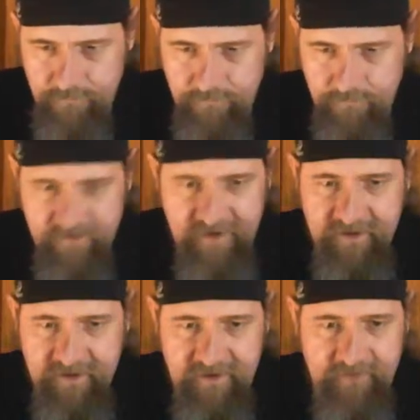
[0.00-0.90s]
Man, I
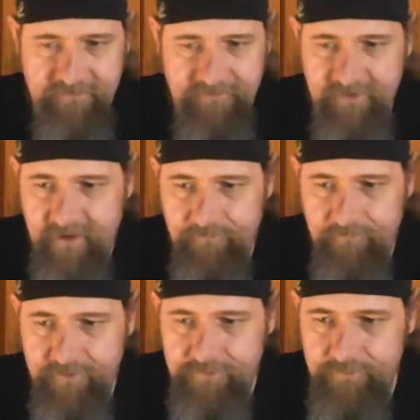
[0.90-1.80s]
hate having to add
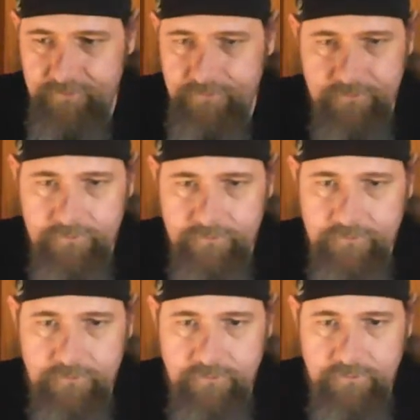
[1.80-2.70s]
pictures.
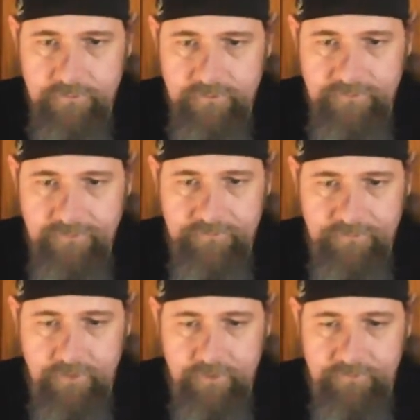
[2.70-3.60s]
This
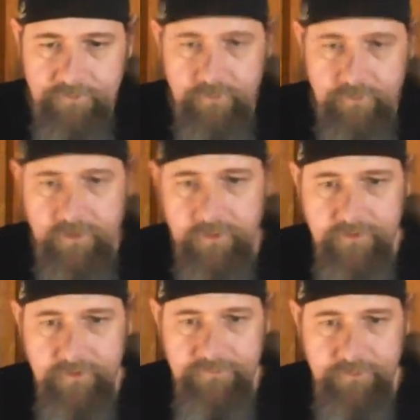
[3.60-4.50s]
sucks, but okay,
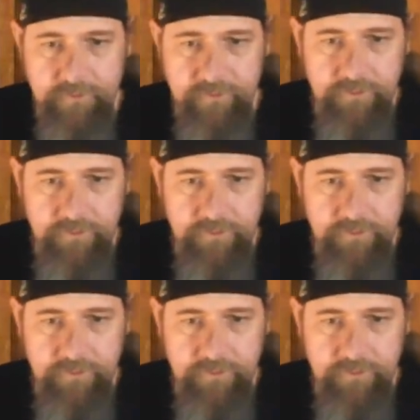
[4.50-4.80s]
let's do it.